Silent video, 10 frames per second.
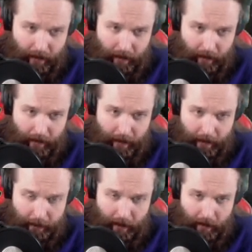
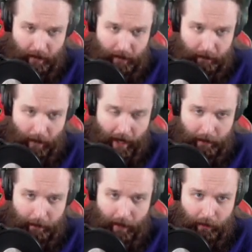um, another,
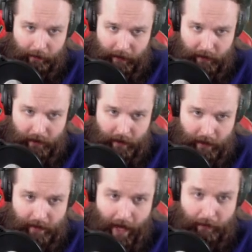Pilot Bellowfizz,
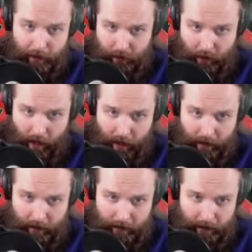his Evershine,
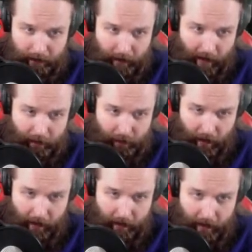Evershine